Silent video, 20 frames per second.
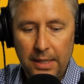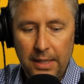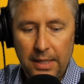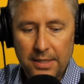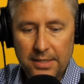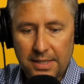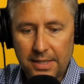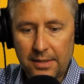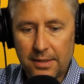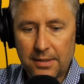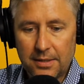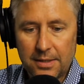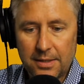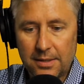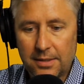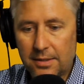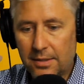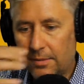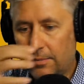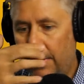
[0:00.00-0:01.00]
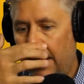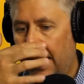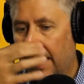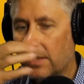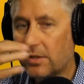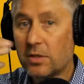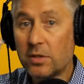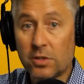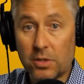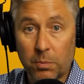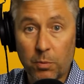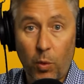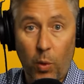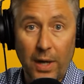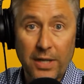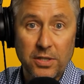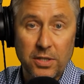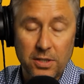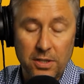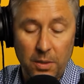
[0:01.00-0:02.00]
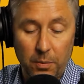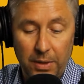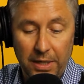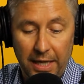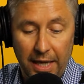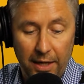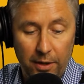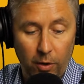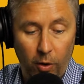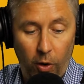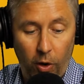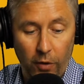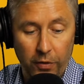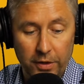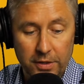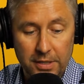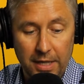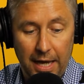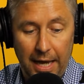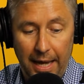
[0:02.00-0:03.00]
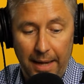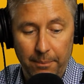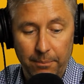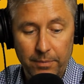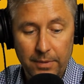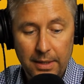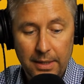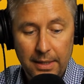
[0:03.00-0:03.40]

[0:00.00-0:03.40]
is to answer some questions that we get all the time.